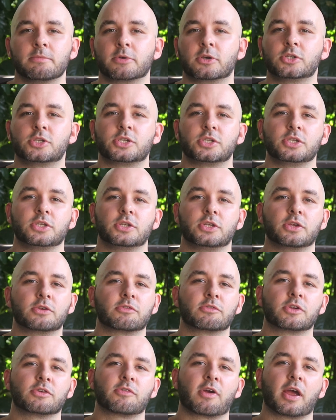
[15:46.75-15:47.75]
because
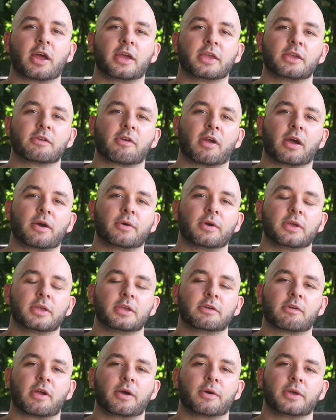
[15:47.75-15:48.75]
you're out
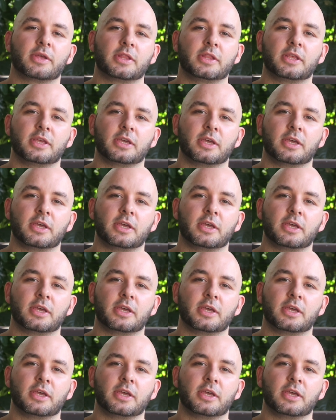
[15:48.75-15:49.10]
in